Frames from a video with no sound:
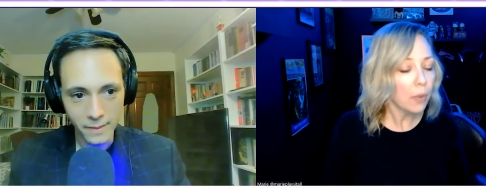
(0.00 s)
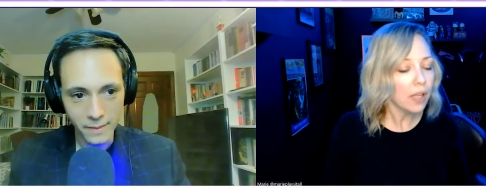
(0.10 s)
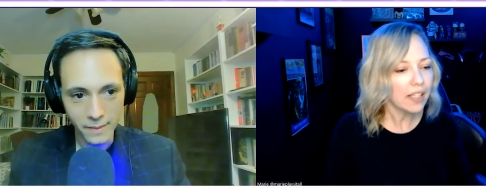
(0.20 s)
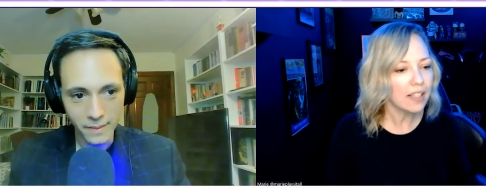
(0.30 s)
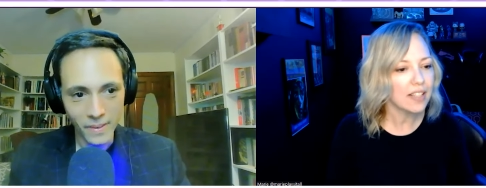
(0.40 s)

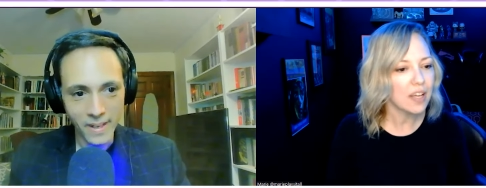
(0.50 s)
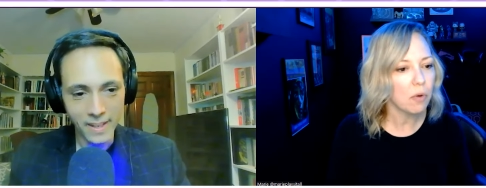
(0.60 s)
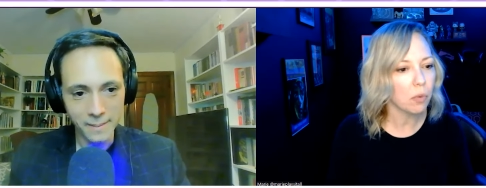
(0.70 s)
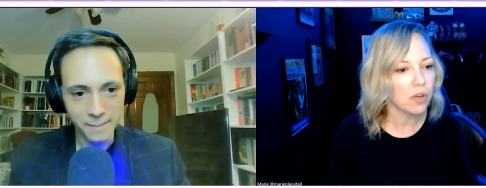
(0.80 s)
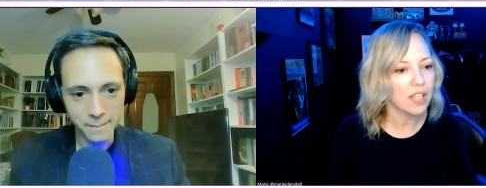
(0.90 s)
Speaker 1: I would like Okay. to
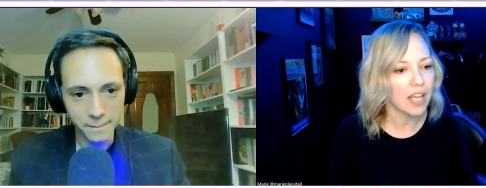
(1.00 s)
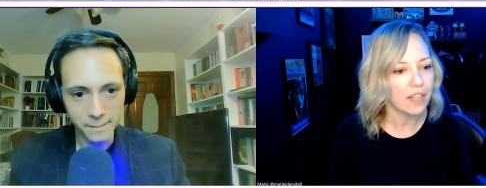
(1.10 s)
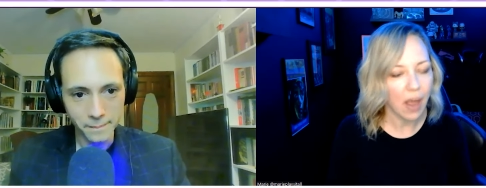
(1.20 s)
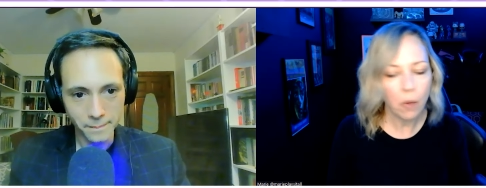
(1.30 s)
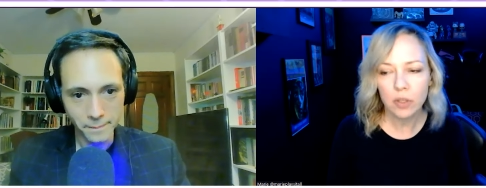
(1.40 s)
see one where it's
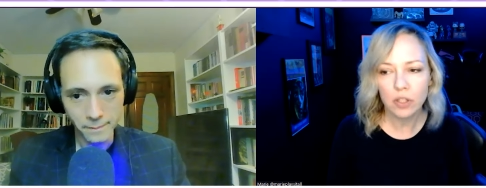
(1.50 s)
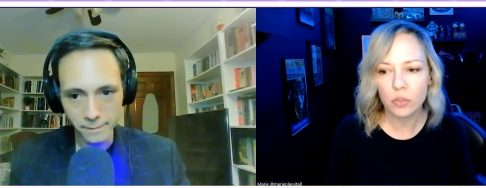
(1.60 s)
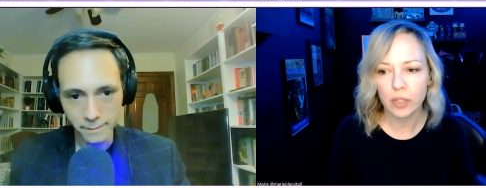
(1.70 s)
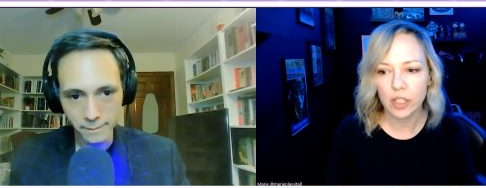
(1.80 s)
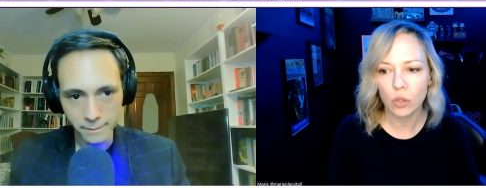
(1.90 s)
like that
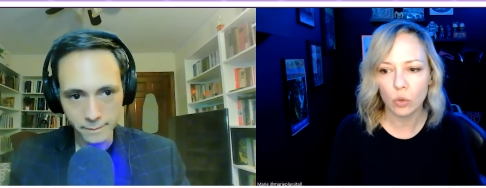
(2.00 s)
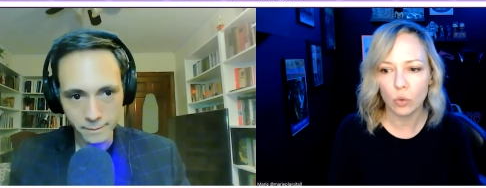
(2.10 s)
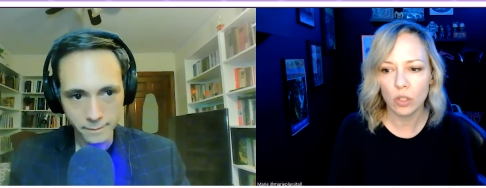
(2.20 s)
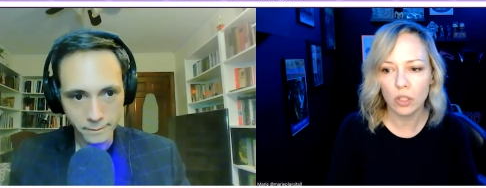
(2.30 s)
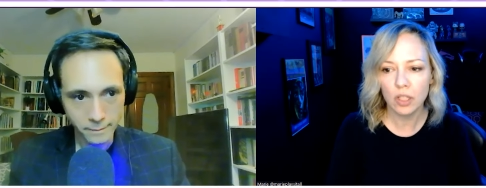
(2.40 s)
one looks really
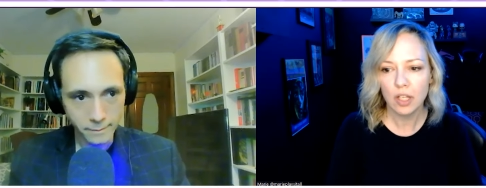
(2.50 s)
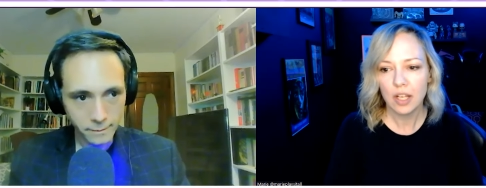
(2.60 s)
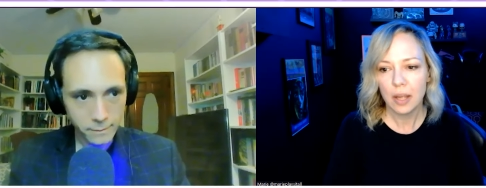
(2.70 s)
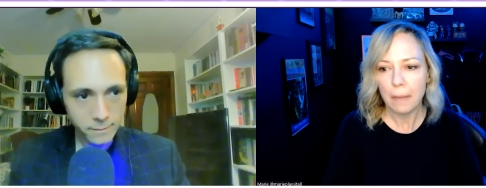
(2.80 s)
cool,